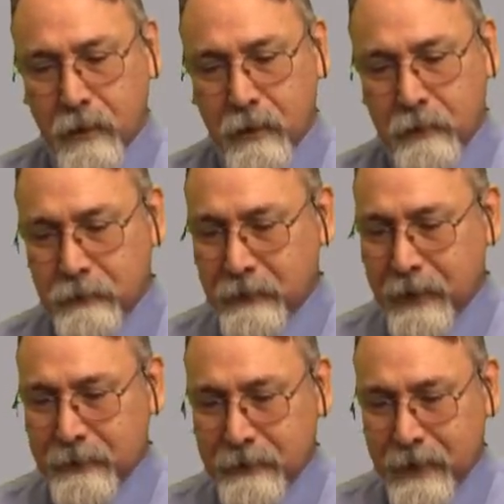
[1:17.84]

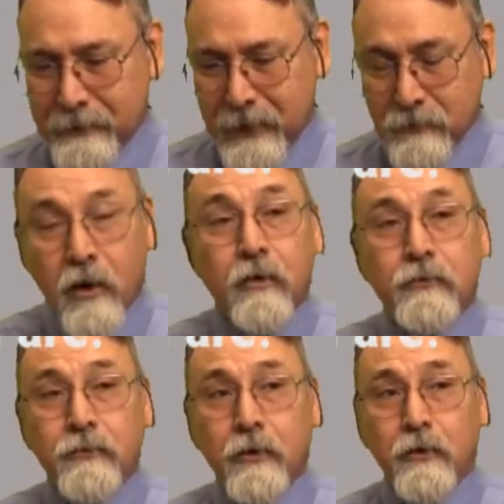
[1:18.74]
Understand that that's
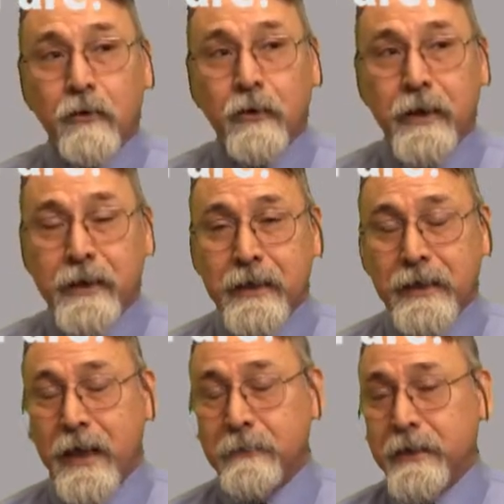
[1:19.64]
also an
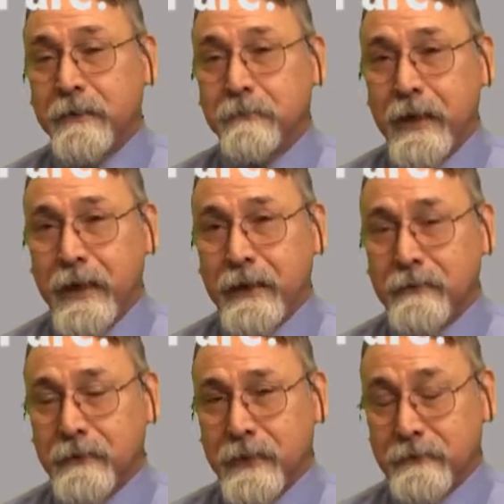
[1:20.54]
economic
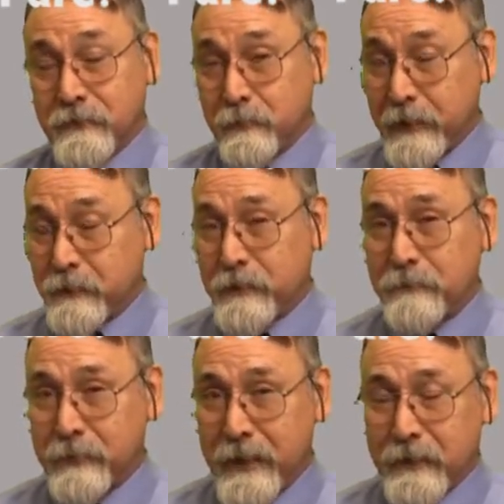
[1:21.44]
impact. It's a spatial
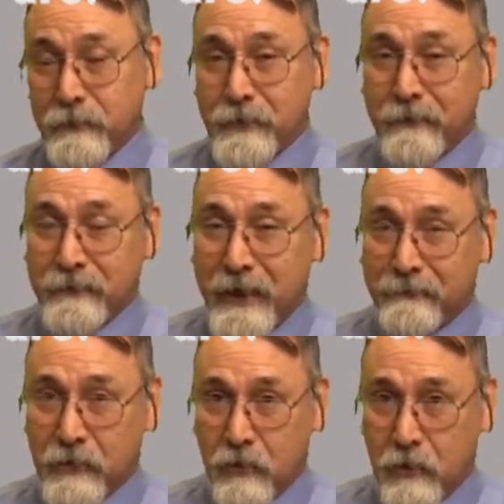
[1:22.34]
impact because you have to
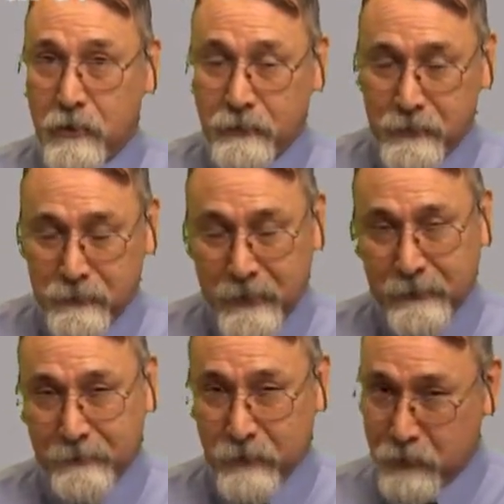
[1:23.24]
have a closet, you have
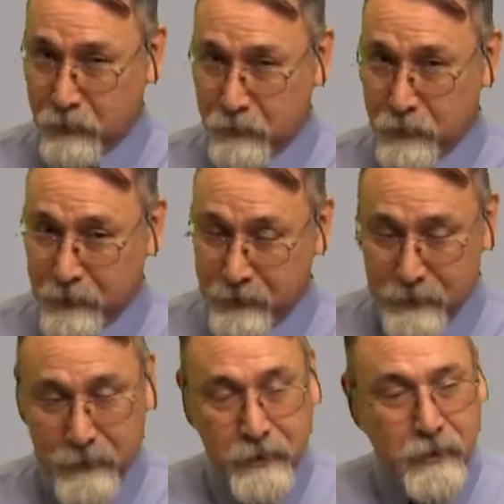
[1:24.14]
to have security.
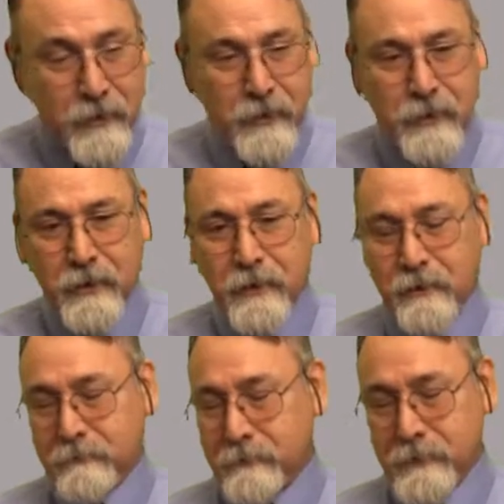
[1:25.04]

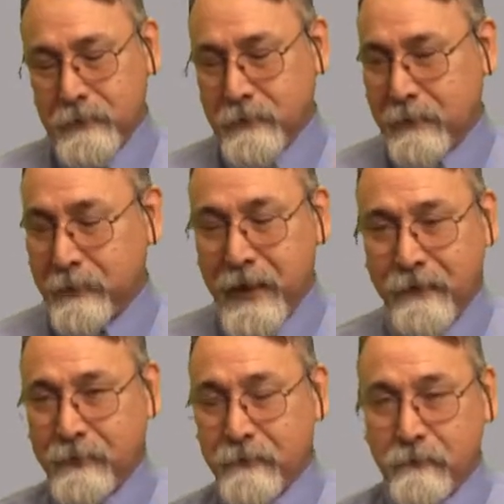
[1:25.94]
You may
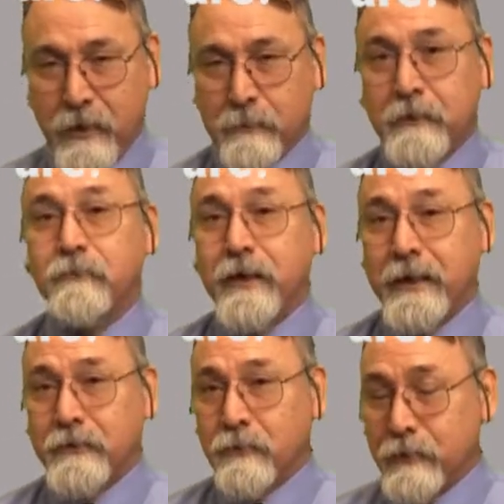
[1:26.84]
have an environmental
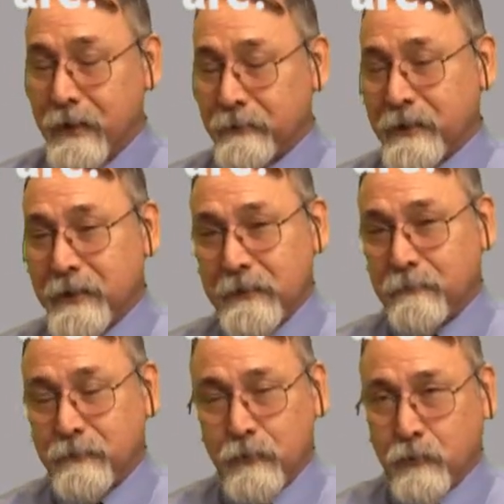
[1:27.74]
factor where you have to
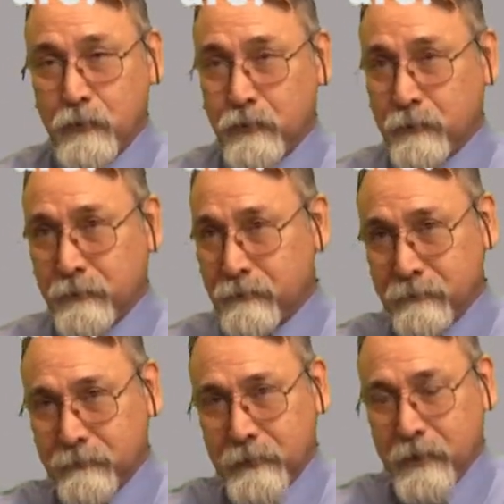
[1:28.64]
keep the
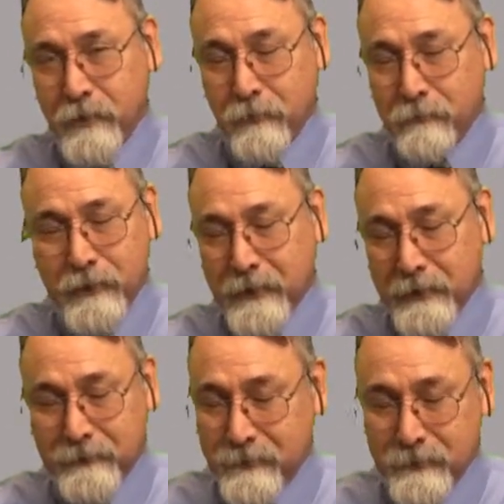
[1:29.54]
room
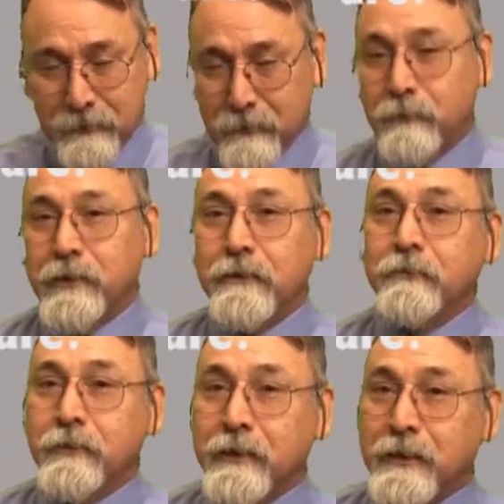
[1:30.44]
hermetically sealed or
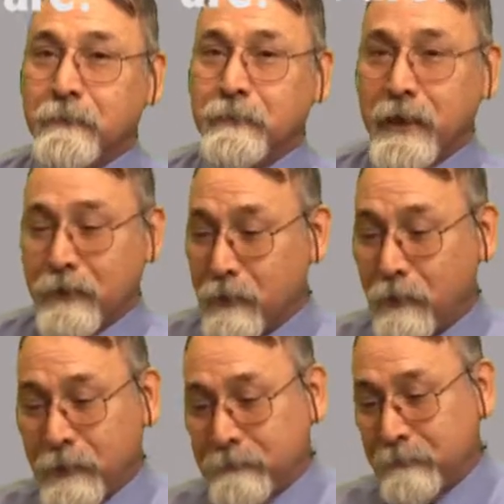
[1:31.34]
whatever to keep data
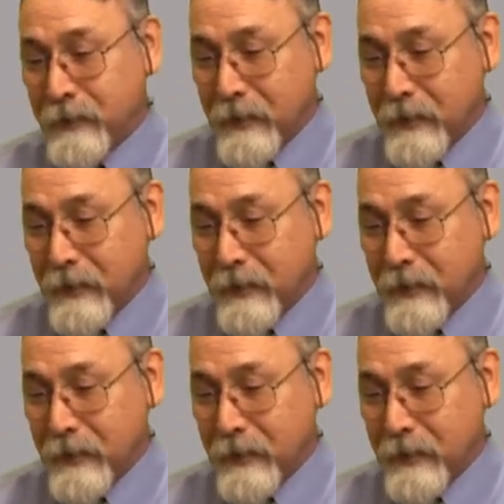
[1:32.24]
going.